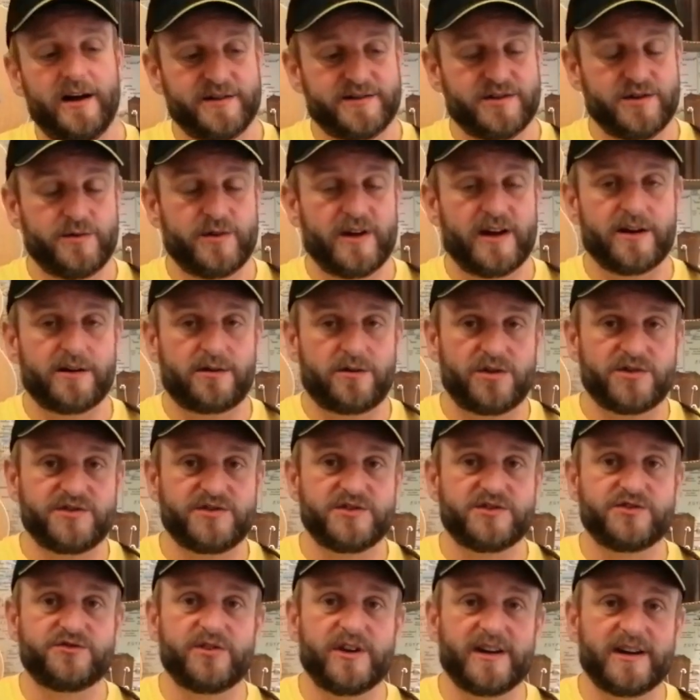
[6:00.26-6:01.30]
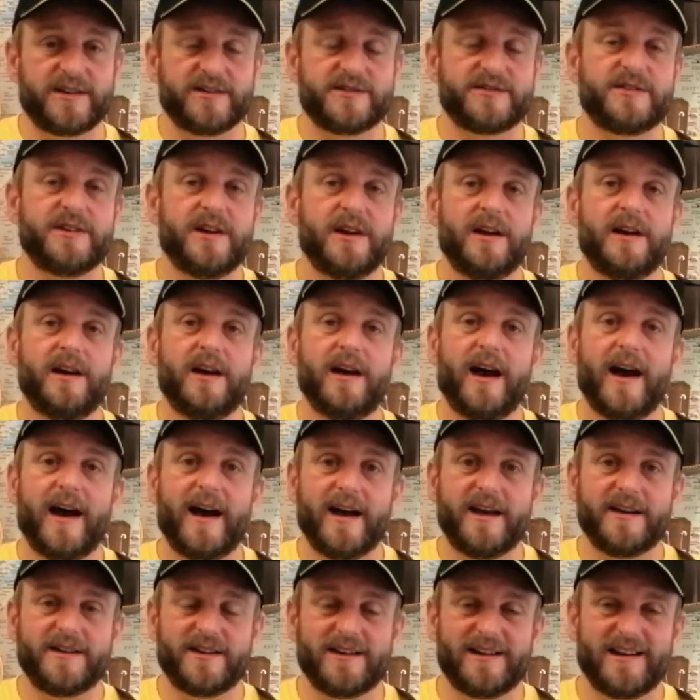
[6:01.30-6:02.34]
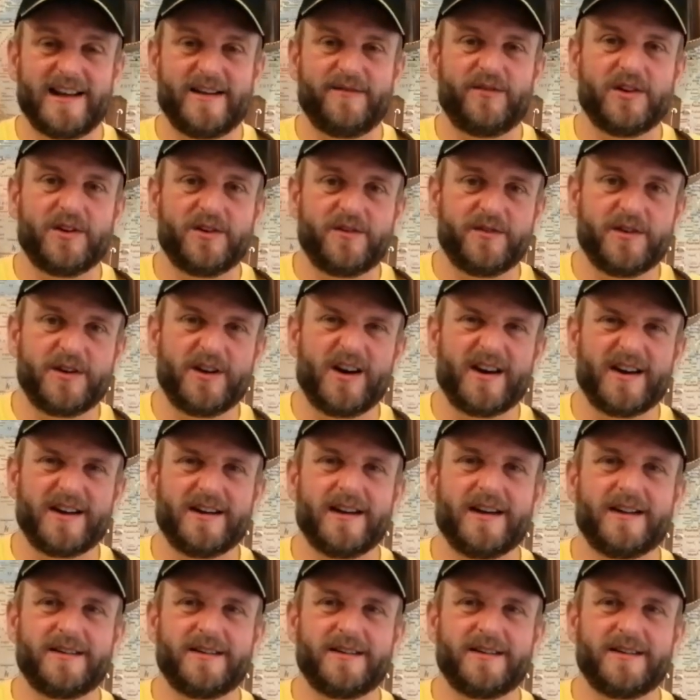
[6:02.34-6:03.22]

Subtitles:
and do that across the strings and leave it overnight.